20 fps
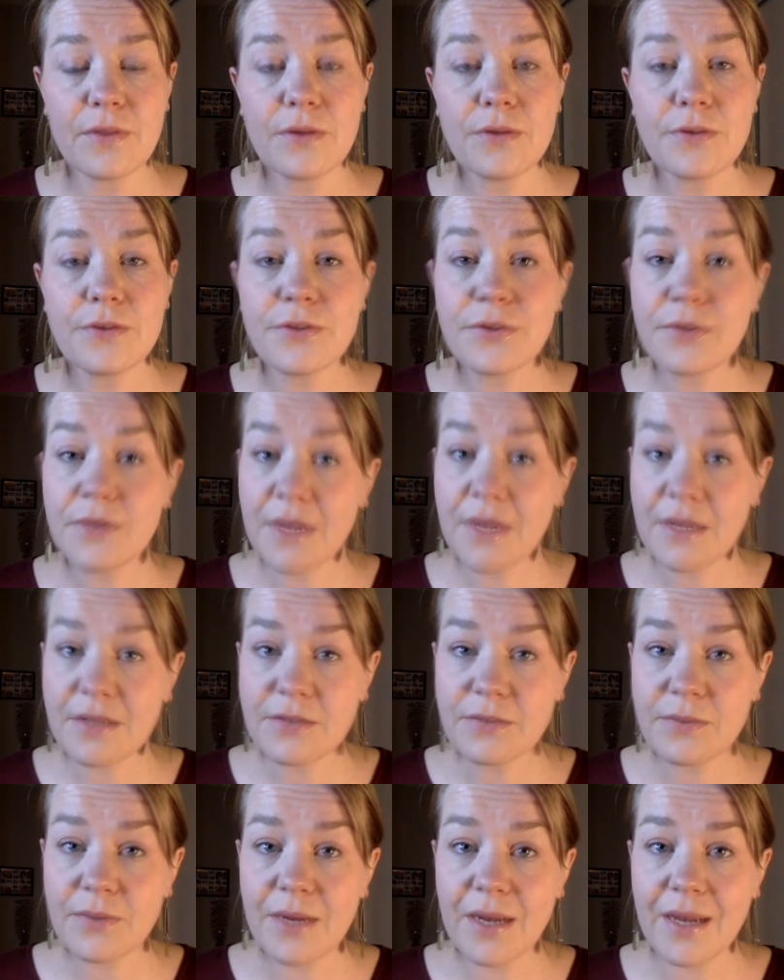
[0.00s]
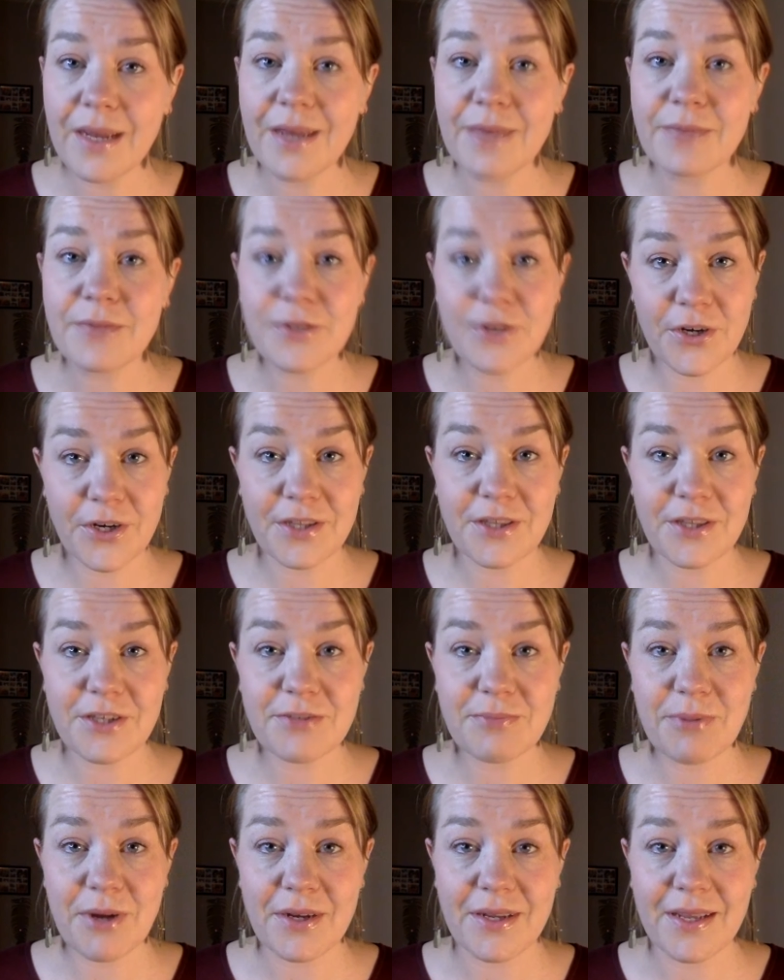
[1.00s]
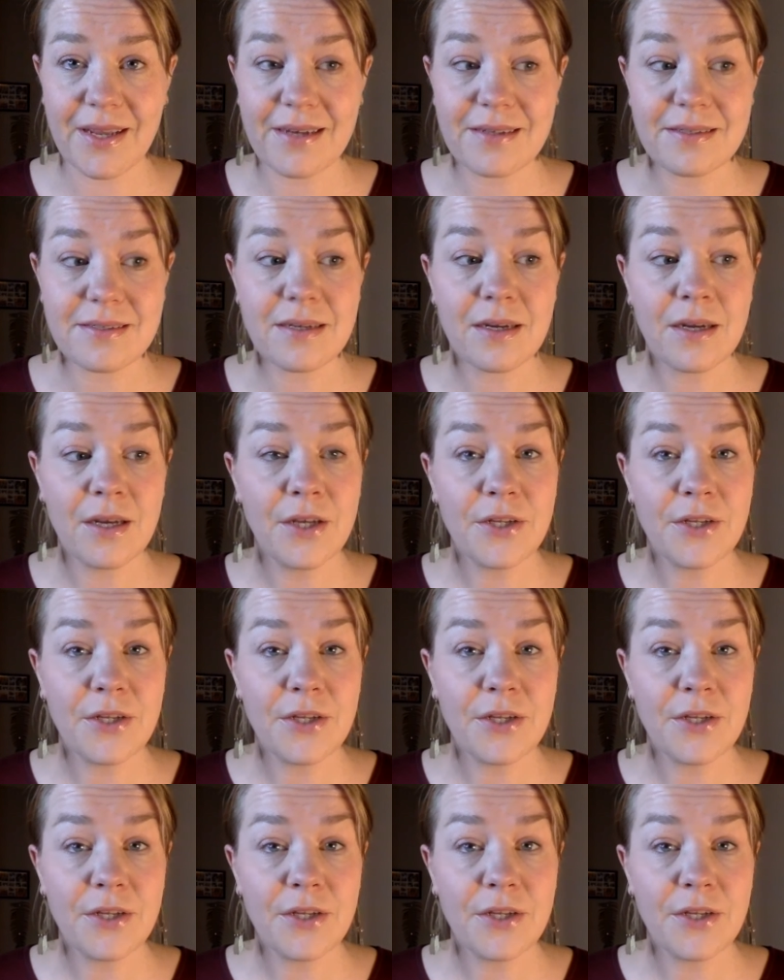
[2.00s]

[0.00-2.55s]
So that's why I'm starting this podcast,